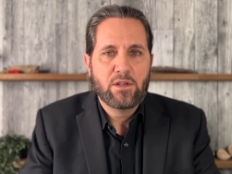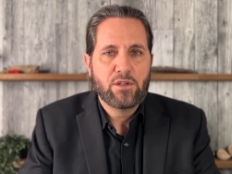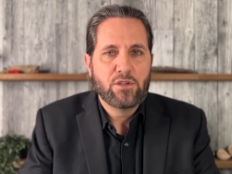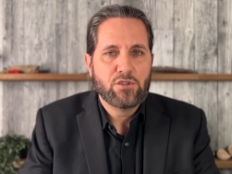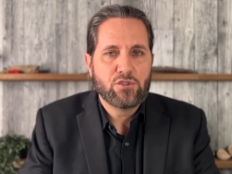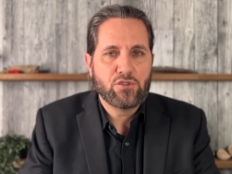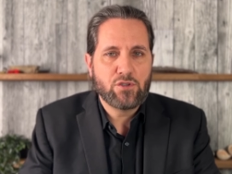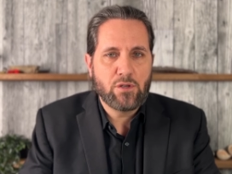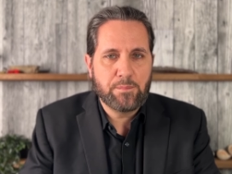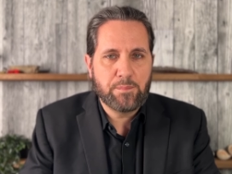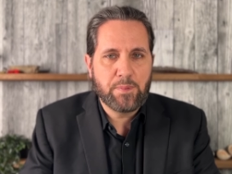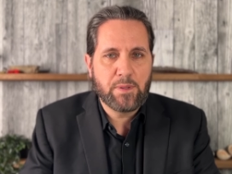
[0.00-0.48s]

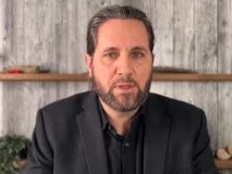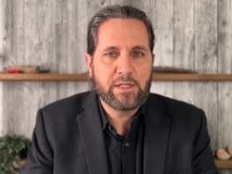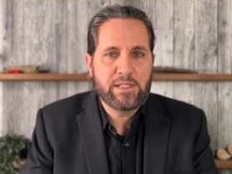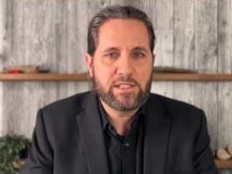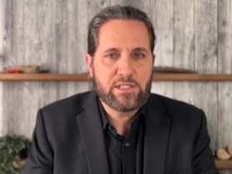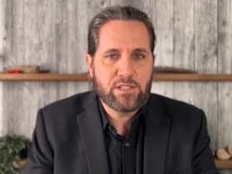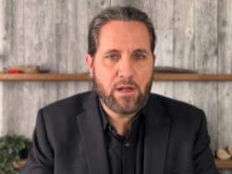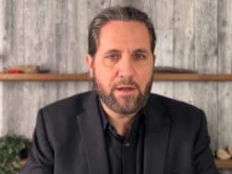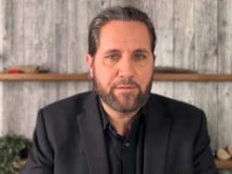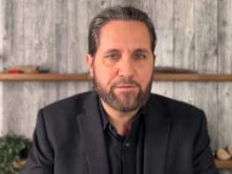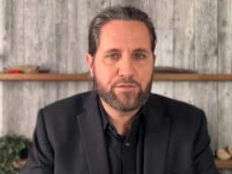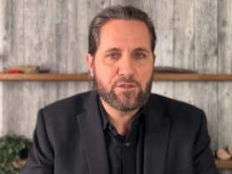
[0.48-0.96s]
Should
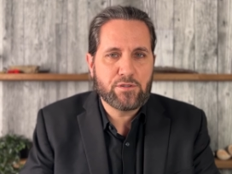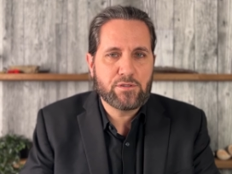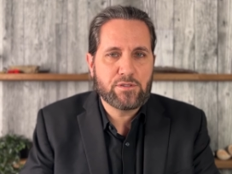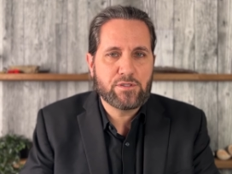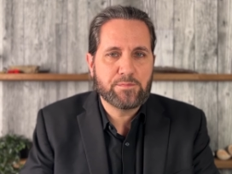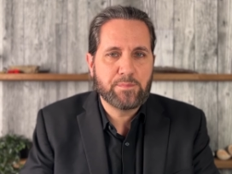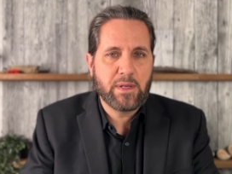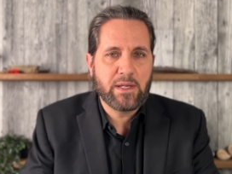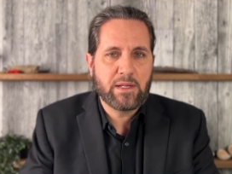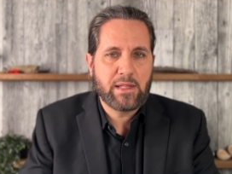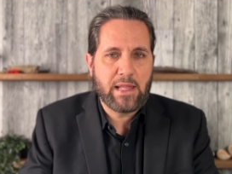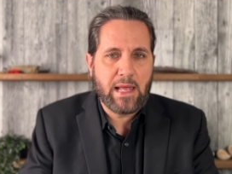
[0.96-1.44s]
police officers
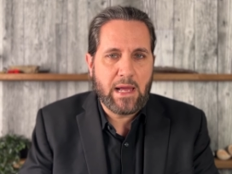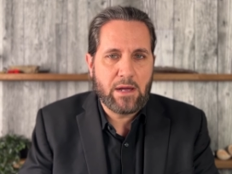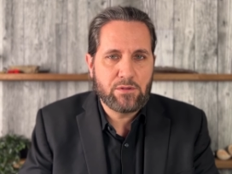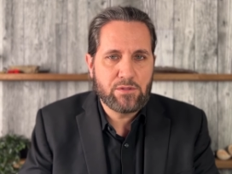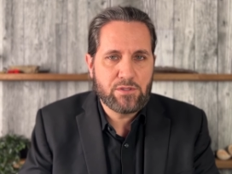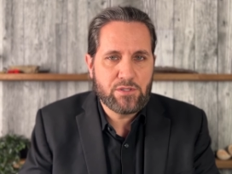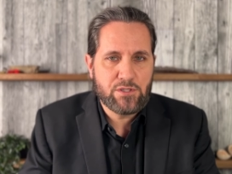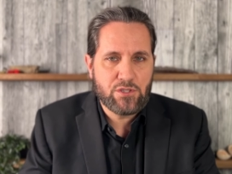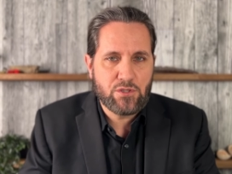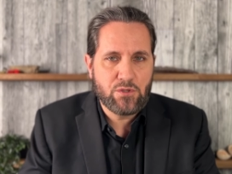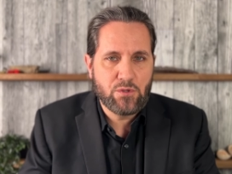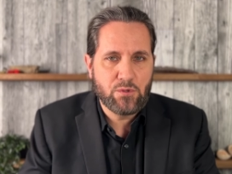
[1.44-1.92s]
be allowed
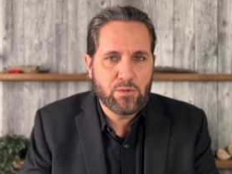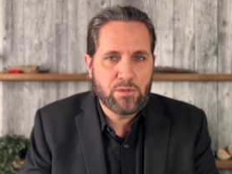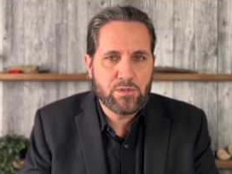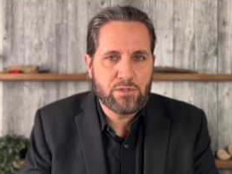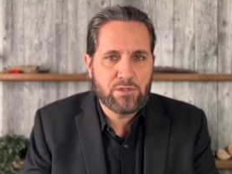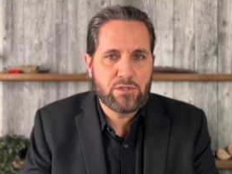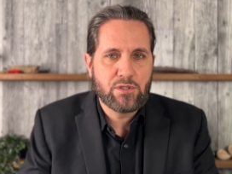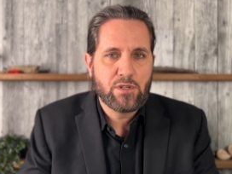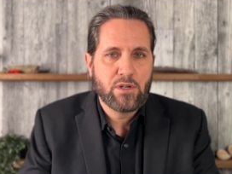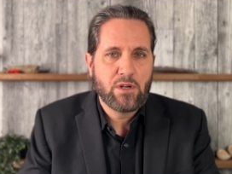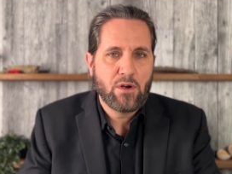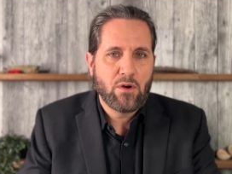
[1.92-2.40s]
in
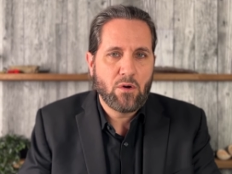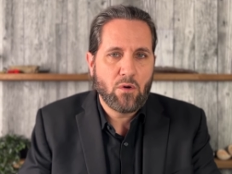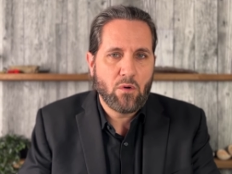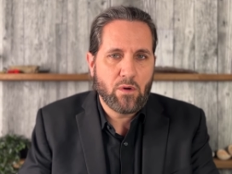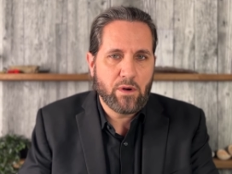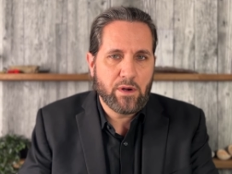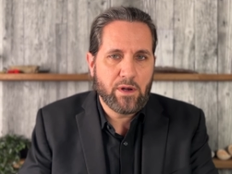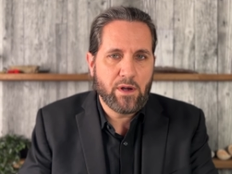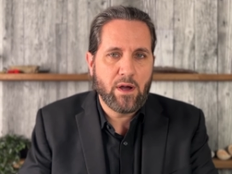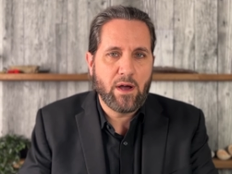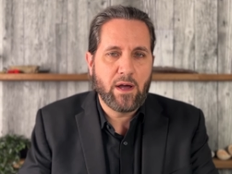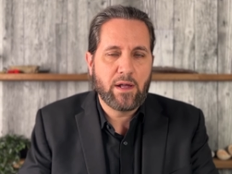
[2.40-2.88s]
schools
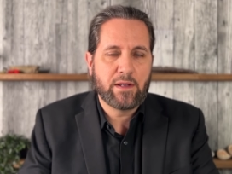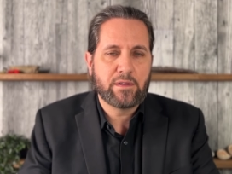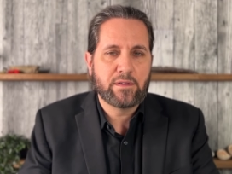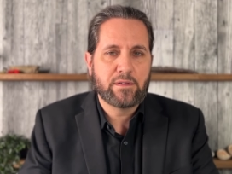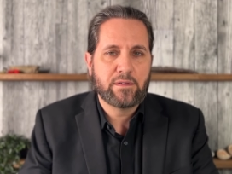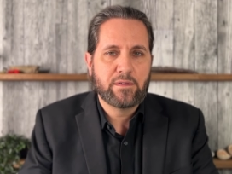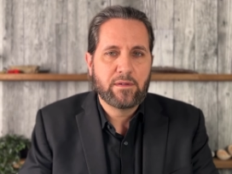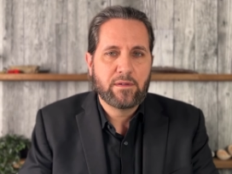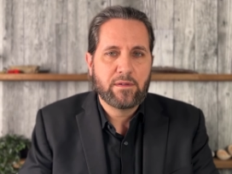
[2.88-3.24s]
or not?